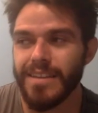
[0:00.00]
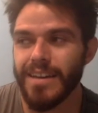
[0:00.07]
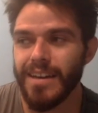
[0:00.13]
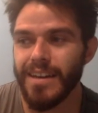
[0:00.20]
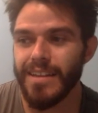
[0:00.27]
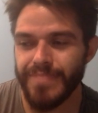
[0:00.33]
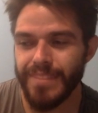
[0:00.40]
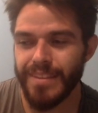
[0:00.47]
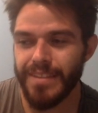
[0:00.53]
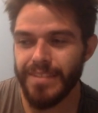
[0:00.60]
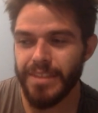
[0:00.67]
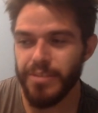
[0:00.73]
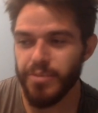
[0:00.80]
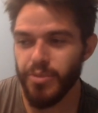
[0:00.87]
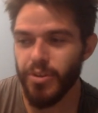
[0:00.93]
yeah. I
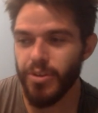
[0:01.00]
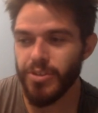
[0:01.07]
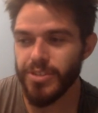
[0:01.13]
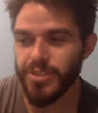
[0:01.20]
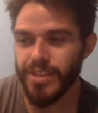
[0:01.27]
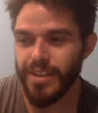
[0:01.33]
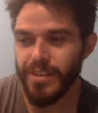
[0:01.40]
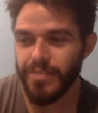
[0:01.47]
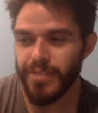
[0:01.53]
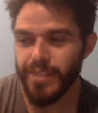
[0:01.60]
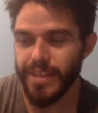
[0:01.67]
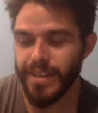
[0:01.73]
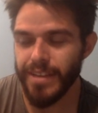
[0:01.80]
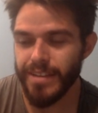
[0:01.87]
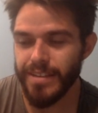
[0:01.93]
think we're all just kind of
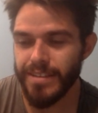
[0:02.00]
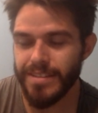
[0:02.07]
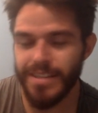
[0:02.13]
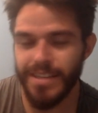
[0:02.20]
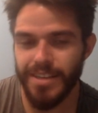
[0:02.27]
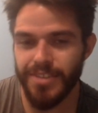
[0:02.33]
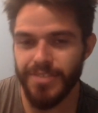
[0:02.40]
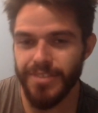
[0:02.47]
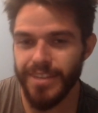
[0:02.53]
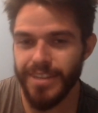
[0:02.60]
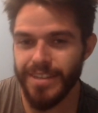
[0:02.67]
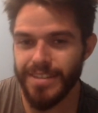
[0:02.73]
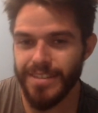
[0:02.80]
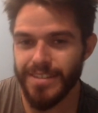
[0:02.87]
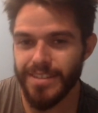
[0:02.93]
like tinkering
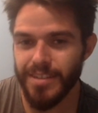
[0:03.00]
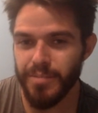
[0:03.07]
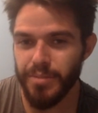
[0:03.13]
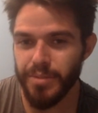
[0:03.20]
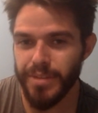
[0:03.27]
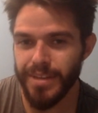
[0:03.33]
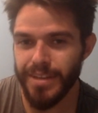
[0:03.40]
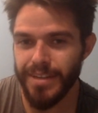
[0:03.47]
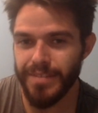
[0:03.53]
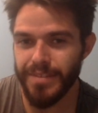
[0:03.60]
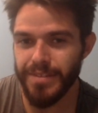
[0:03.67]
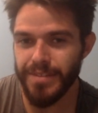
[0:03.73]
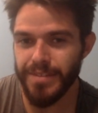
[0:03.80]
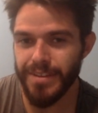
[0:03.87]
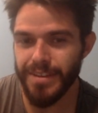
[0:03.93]
and stumbling and
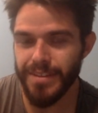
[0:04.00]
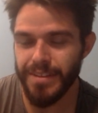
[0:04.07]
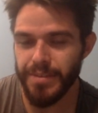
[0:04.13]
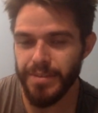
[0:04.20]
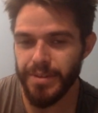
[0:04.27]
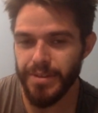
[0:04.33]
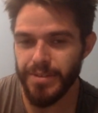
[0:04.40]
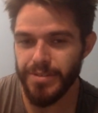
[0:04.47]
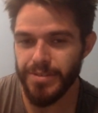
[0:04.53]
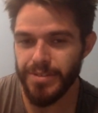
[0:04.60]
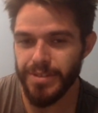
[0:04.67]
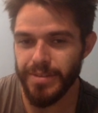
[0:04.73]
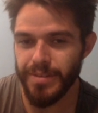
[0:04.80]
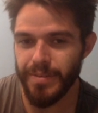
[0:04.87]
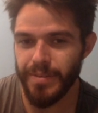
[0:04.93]
everything. I think we also
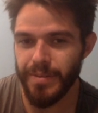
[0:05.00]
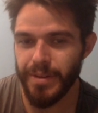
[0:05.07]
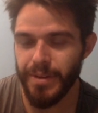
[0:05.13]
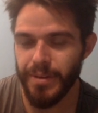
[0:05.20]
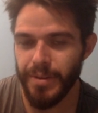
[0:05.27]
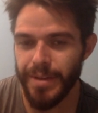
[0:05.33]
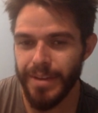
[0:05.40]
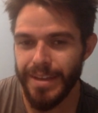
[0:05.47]
just uh, you know.